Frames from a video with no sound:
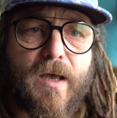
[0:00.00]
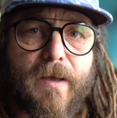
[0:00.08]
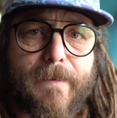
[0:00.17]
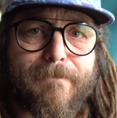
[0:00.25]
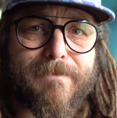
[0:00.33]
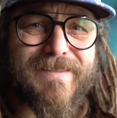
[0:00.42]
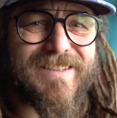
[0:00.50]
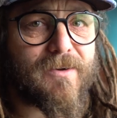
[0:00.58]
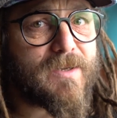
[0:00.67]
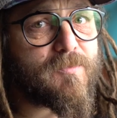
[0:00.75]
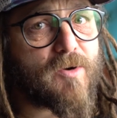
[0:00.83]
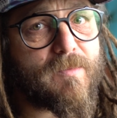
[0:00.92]
The
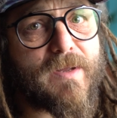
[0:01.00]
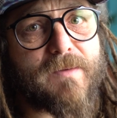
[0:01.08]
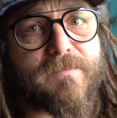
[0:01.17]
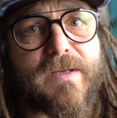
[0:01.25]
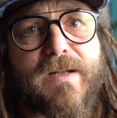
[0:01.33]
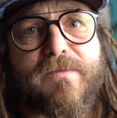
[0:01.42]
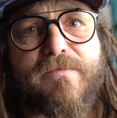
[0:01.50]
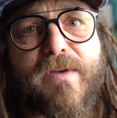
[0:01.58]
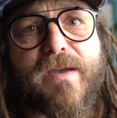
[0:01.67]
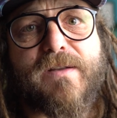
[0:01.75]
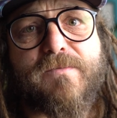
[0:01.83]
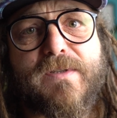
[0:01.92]
only problem that I
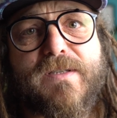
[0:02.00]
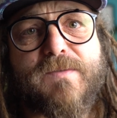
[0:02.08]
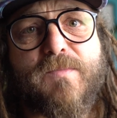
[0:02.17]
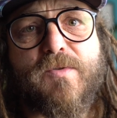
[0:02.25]
find with these